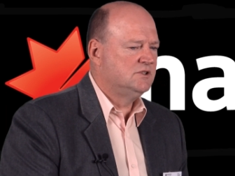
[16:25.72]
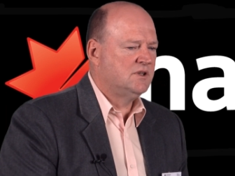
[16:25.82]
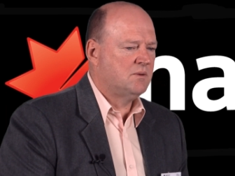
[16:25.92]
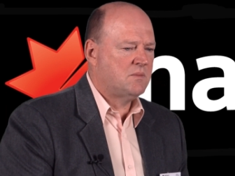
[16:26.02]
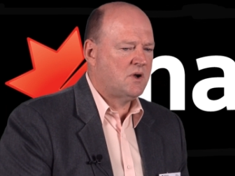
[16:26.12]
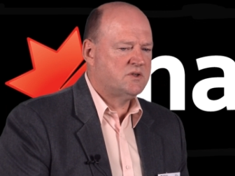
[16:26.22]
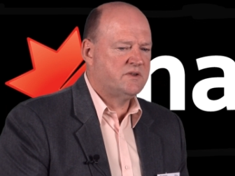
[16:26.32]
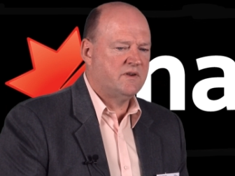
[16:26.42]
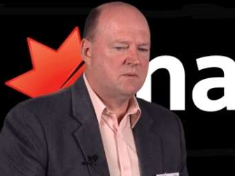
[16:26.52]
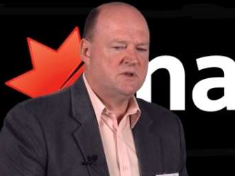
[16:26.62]
Most
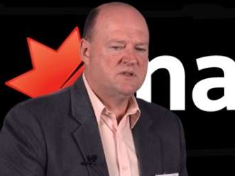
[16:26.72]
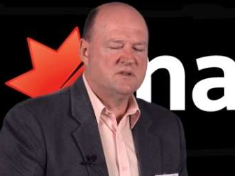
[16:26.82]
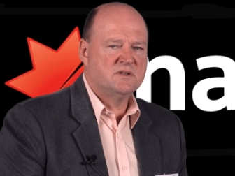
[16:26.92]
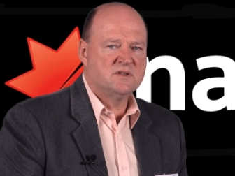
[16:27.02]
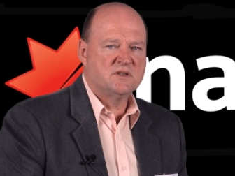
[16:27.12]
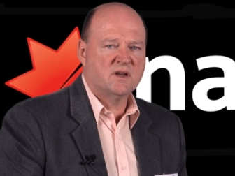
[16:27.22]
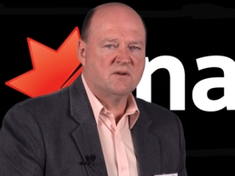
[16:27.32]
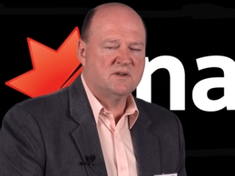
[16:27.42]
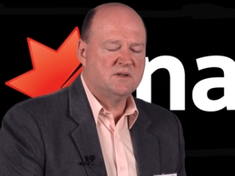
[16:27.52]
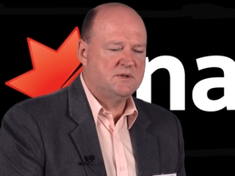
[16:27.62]
of our businesses are
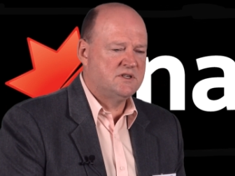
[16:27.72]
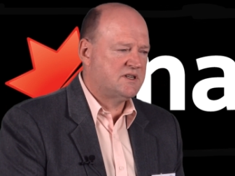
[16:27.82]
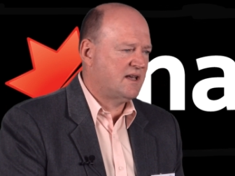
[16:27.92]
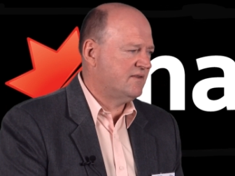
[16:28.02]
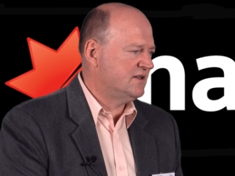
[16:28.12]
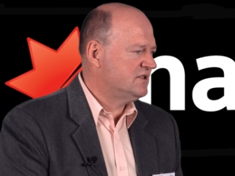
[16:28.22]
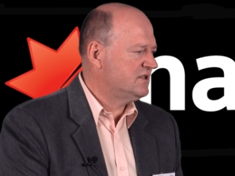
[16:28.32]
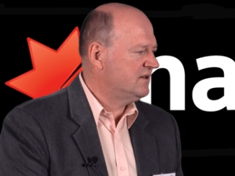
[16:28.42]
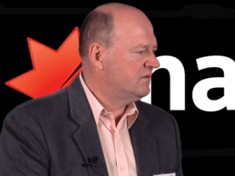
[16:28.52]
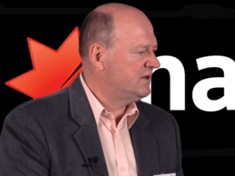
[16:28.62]
going to be
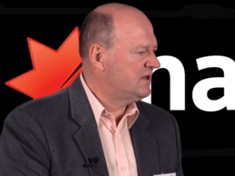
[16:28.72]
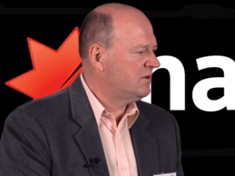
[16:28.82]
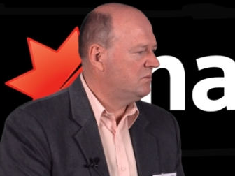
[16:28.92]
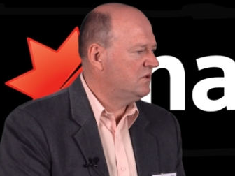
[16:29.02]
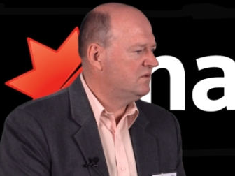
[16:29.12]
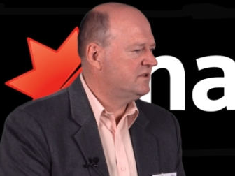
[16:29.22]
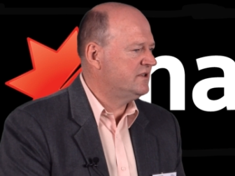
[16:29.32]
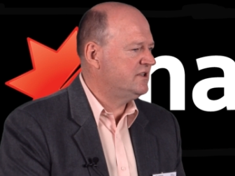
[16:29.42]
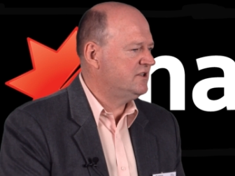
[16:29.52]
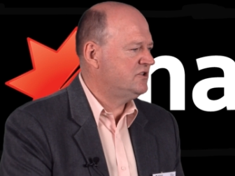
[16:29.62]
savaged if we don't move to
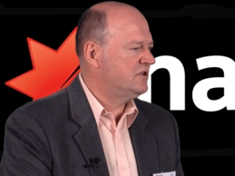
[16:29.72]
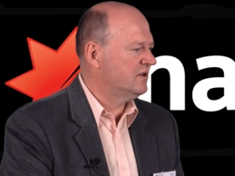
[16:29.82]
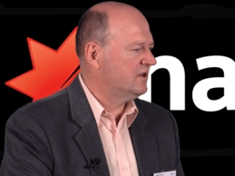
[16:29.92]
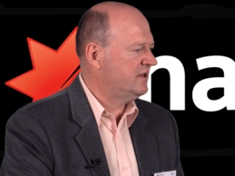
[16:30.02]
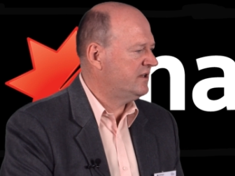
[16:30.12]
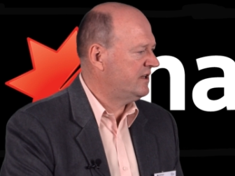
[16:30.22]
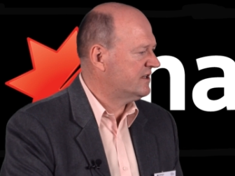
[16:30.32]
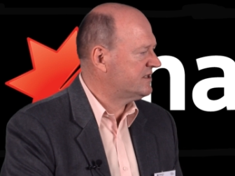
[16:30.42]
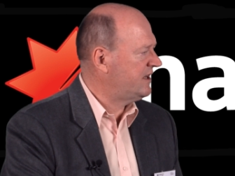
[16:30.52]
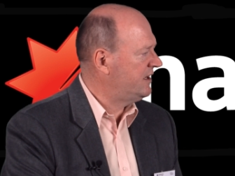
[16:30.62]
digital in the
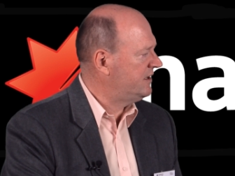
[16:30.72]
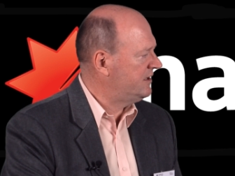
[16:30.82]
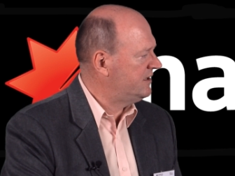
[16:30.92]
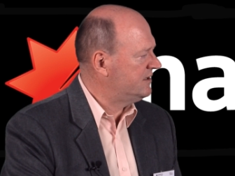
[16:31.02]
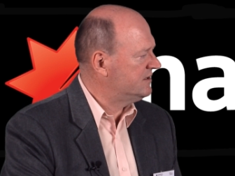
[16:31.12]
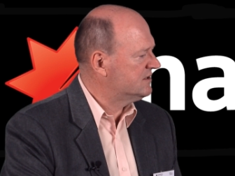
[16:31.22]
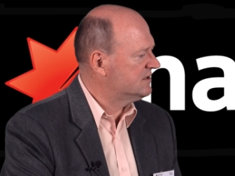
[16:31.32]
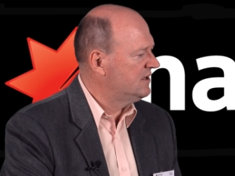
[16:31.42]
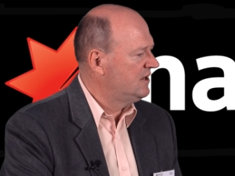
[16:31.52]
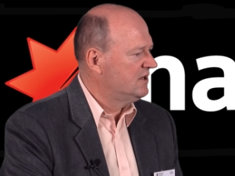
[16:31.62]
next 10
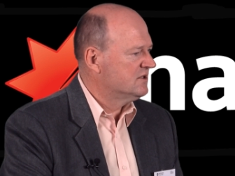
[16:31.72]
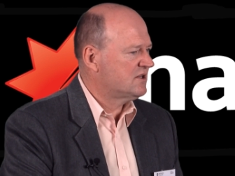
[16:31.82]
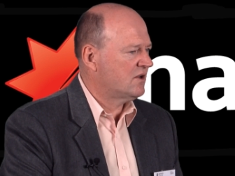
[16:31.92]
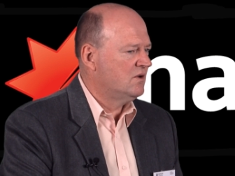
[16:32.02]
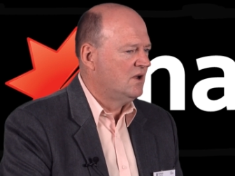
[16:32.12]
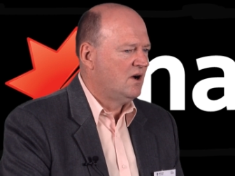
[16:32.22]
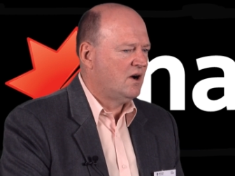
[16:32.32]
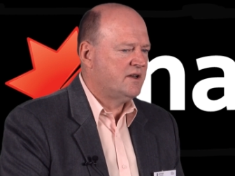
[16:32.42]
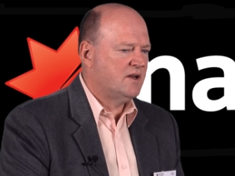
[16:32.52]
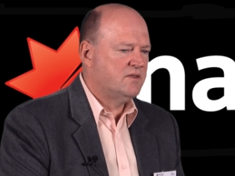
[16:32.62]
years. So
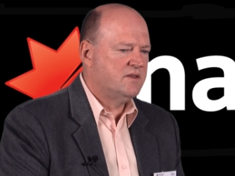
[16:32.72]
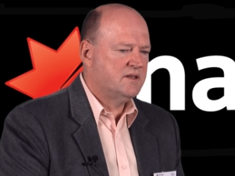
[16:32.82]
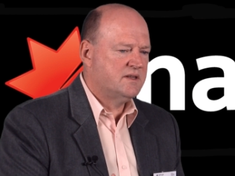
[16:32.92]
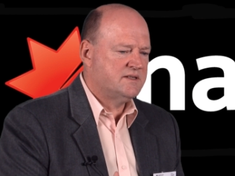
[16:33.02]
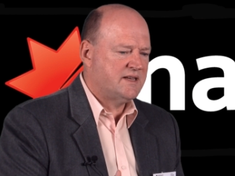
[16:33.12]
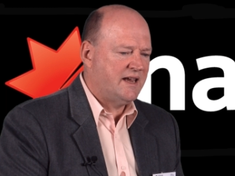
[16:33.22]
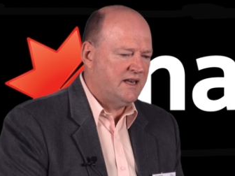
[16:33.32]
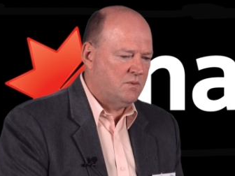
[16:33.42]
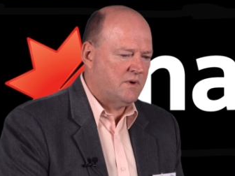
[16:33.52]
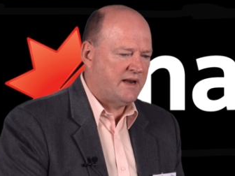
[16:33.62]
I don't think there's
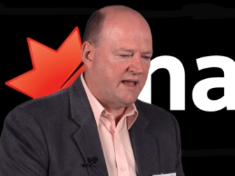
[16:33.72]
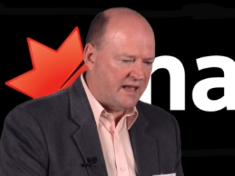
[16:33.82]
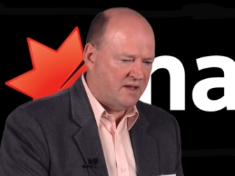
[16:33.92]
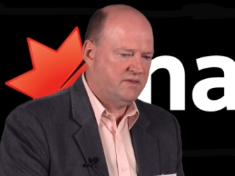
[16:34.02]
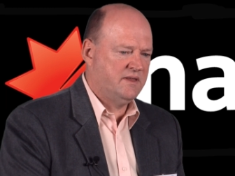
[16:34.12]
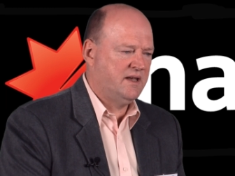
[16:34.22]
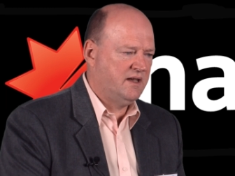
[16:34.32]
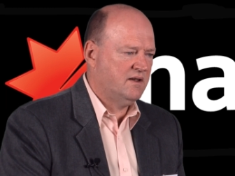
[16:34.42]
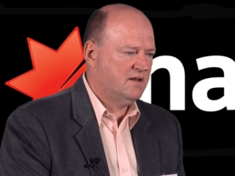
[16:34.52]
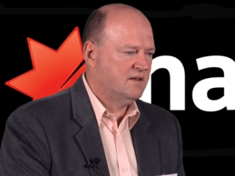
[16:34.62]
anyone out
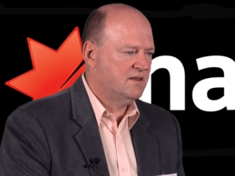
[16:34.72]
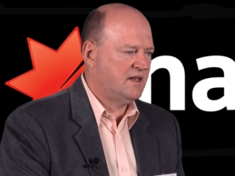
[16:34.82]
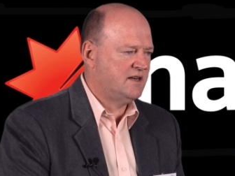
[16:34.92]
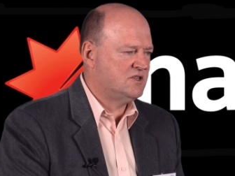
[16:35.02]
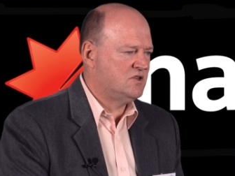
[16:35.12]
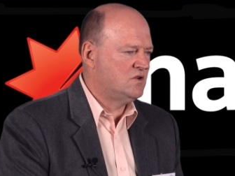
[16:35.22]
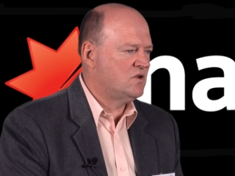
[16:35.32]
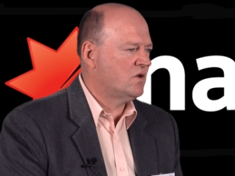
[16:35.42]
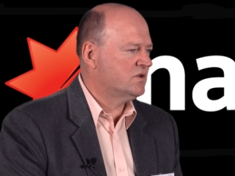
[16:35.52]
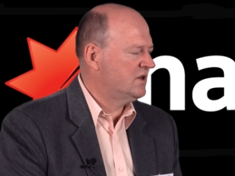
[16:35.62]
there that is
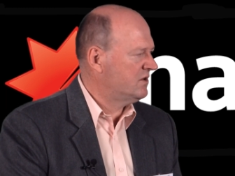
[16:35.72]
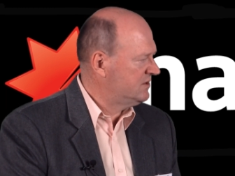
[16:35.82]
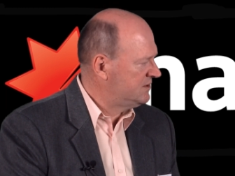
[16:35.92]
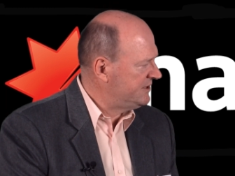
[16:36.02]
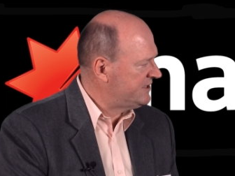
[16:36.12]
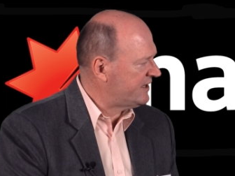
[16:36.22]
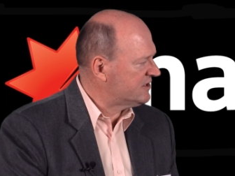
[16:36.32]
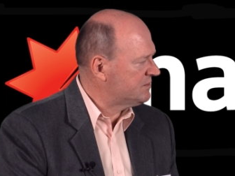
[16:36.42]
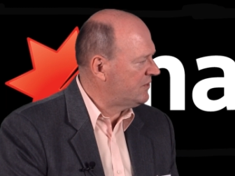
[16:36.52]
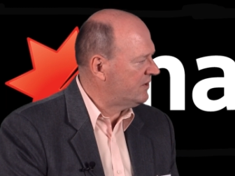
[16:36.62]
not going to be
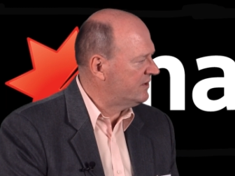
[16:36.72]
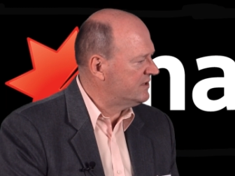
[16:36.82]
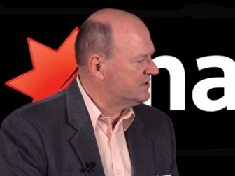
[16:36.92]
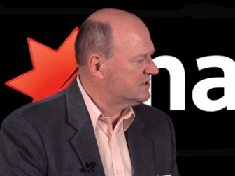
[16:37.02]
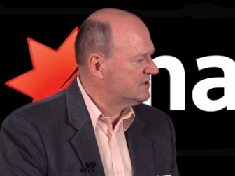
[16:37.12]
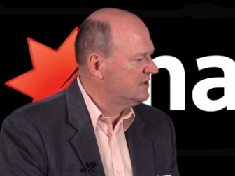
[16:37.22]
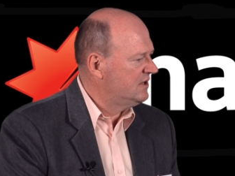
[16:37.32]
touched by this.